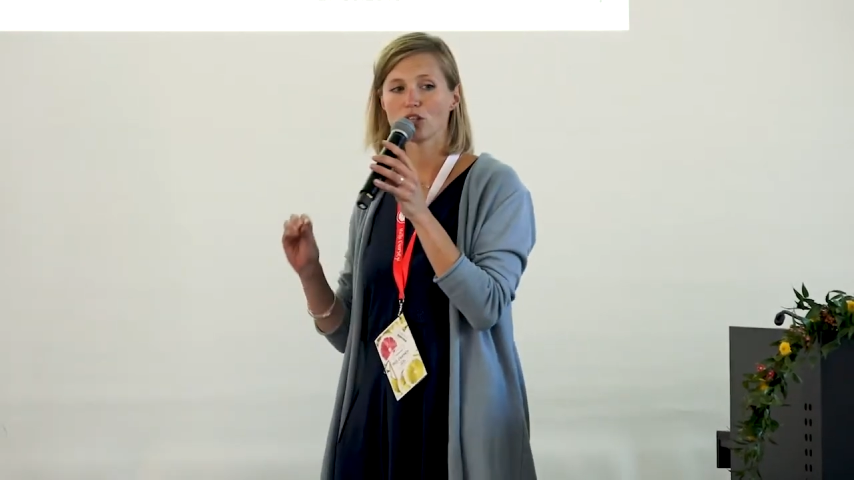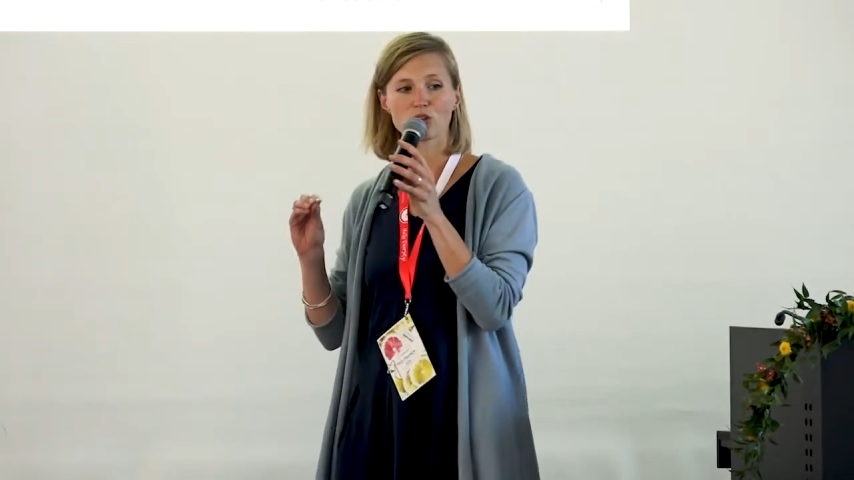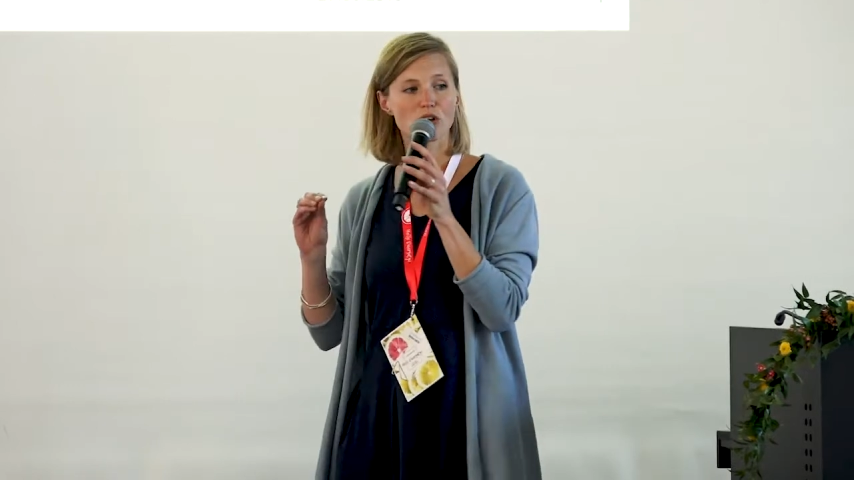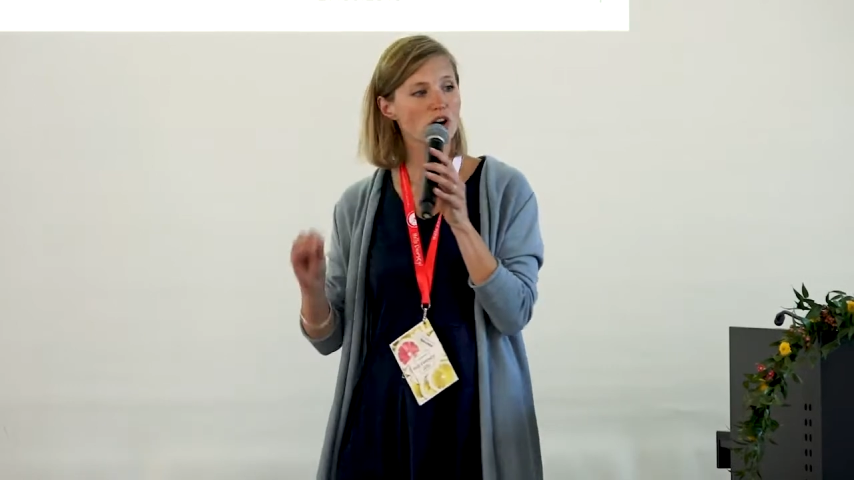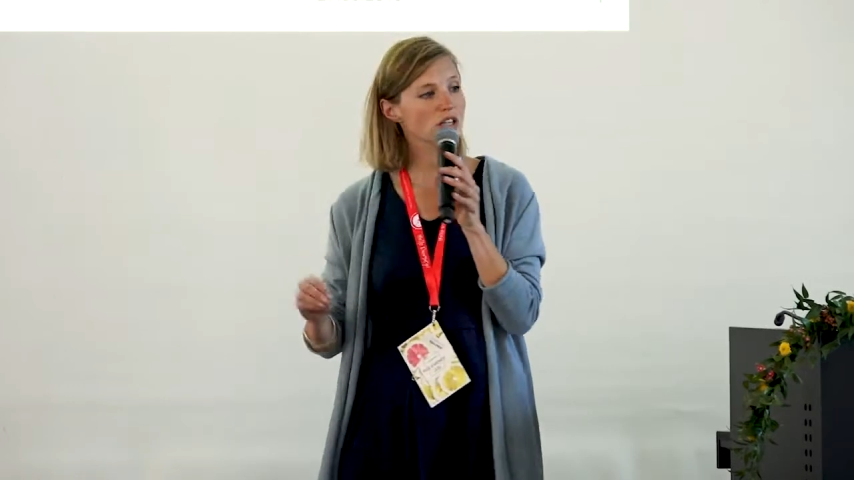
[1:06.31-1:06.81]

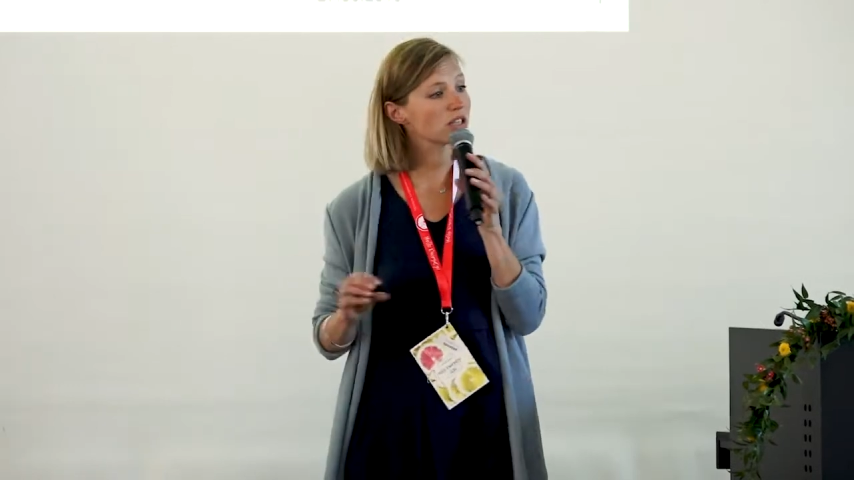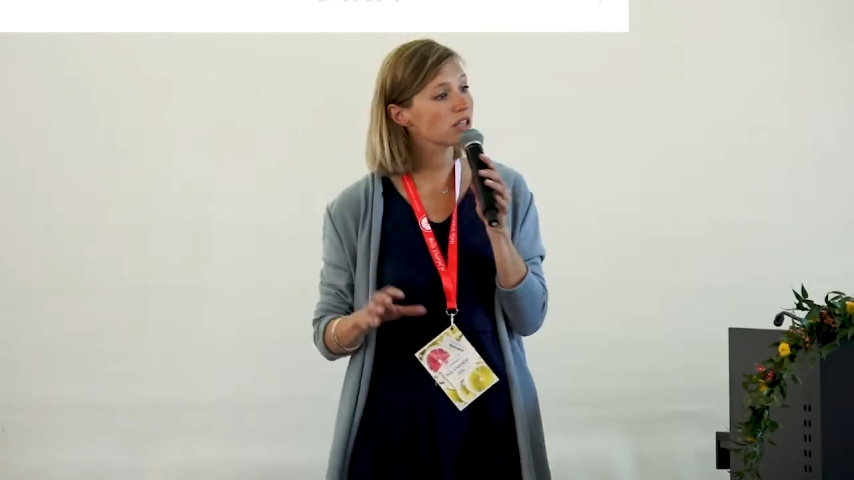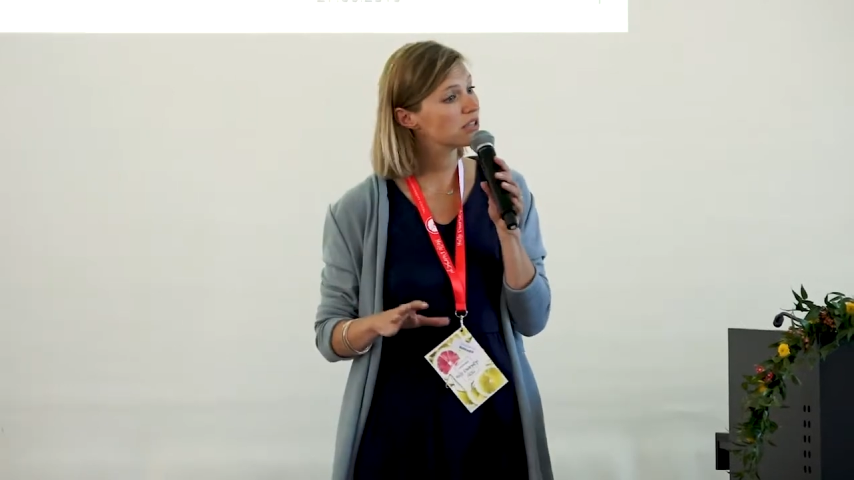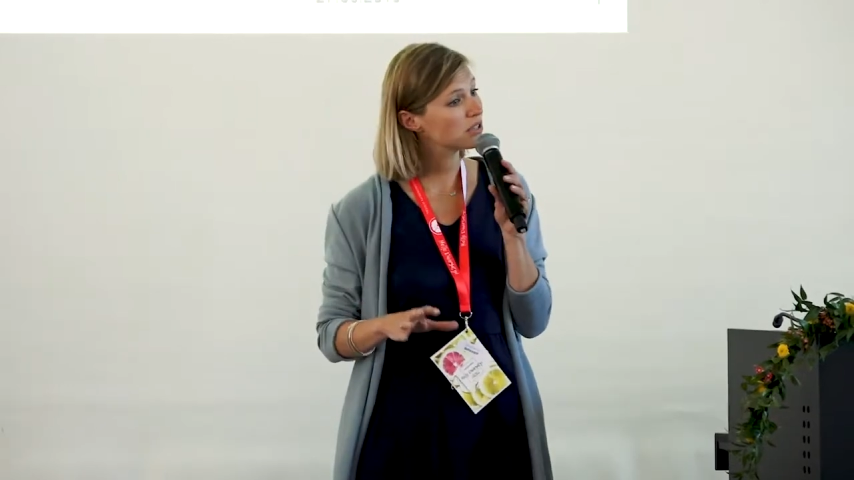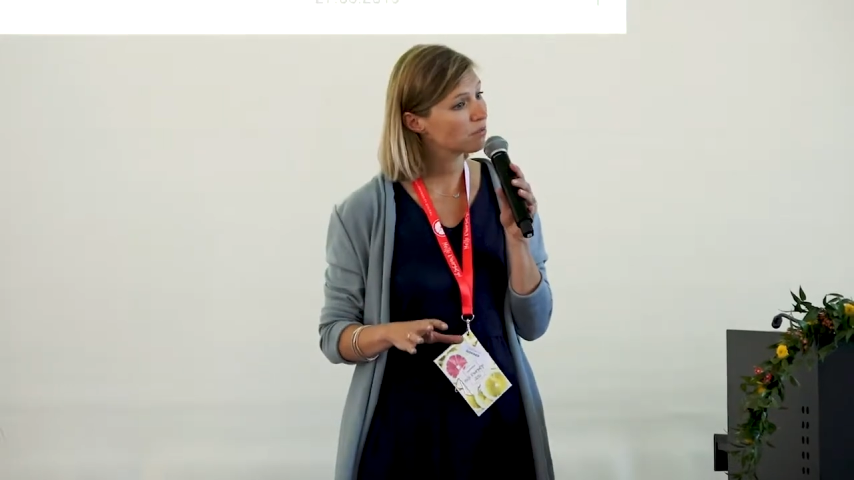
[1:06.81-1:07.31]
to cost
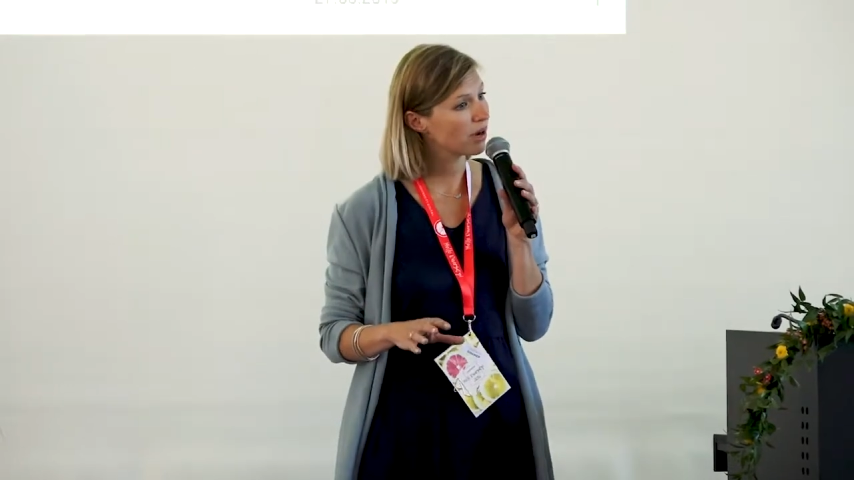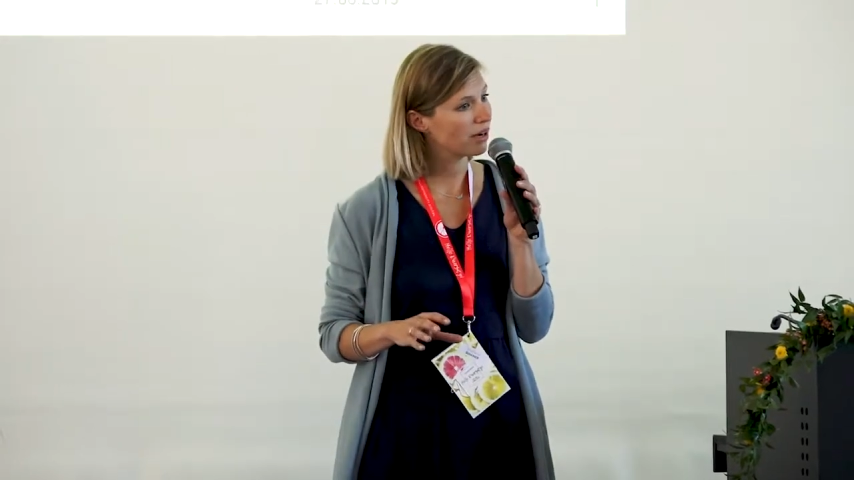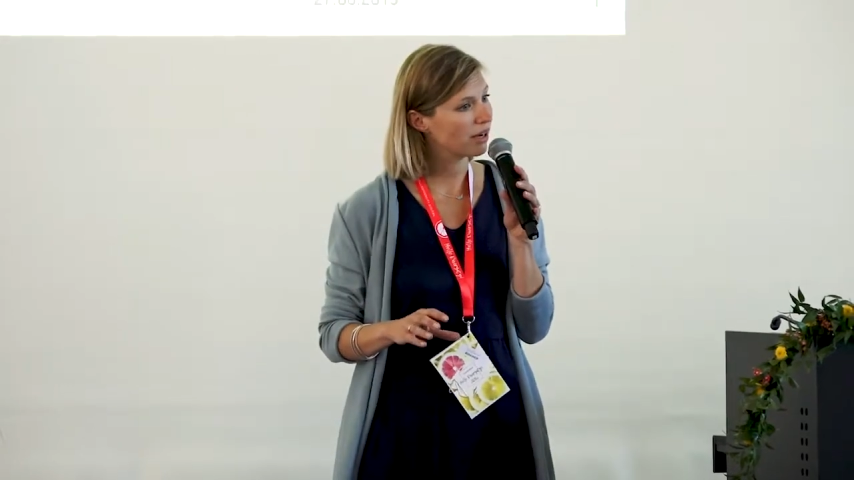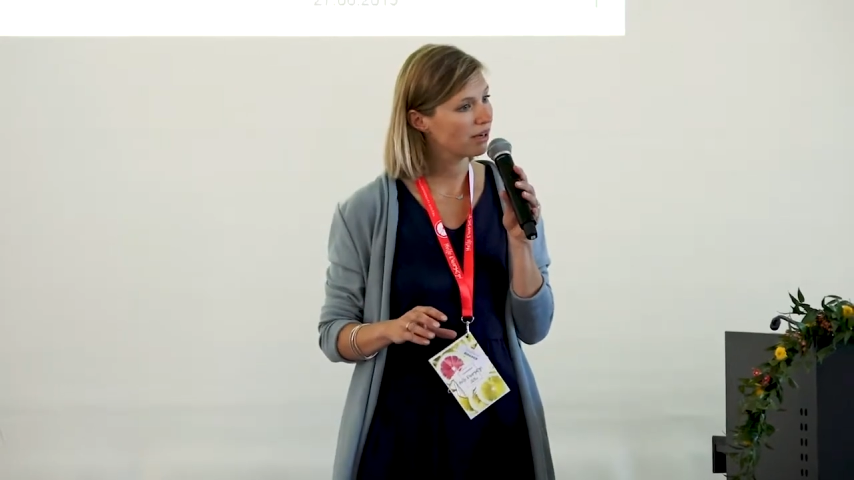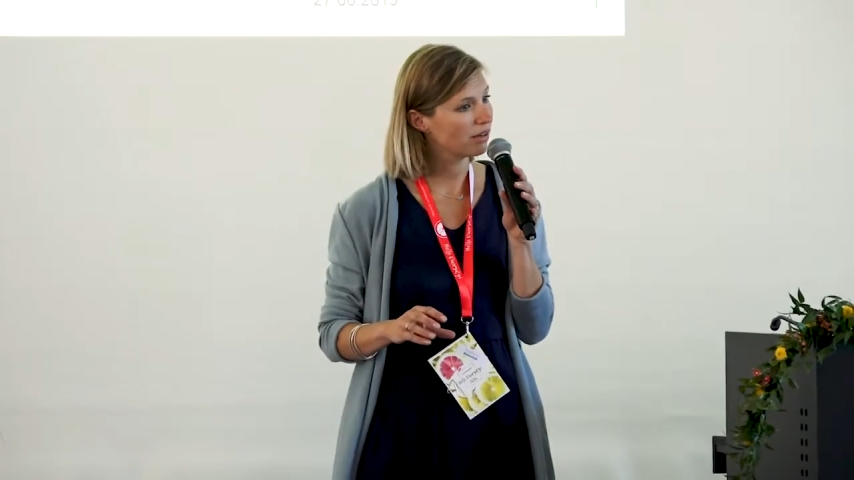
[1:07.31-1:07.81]
less
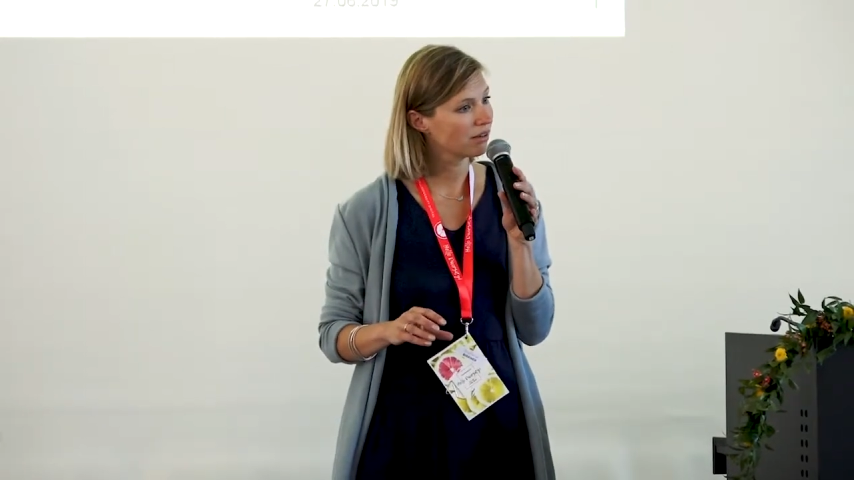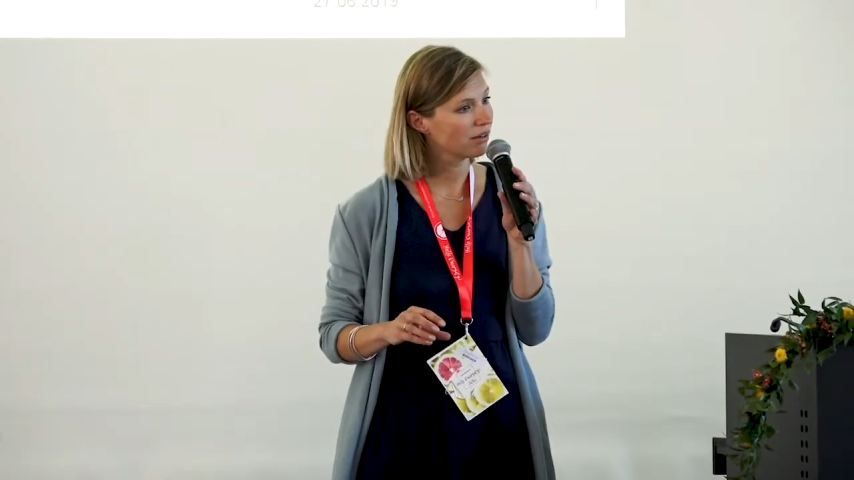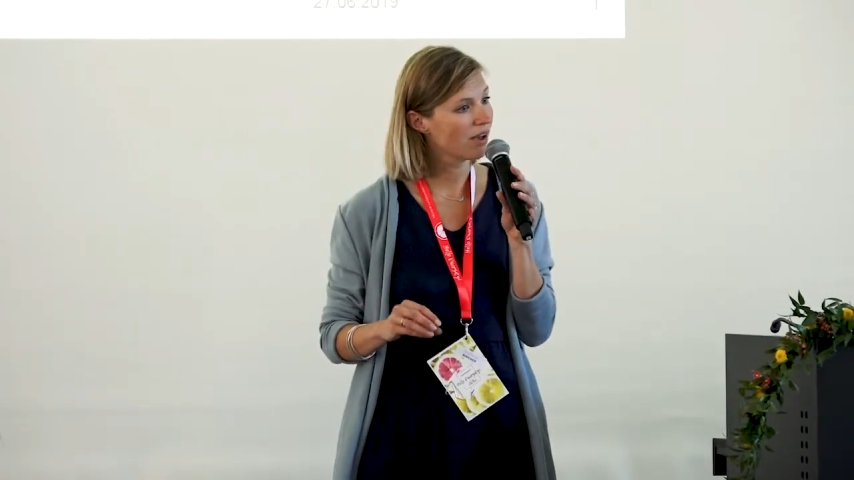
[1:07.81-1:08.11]
money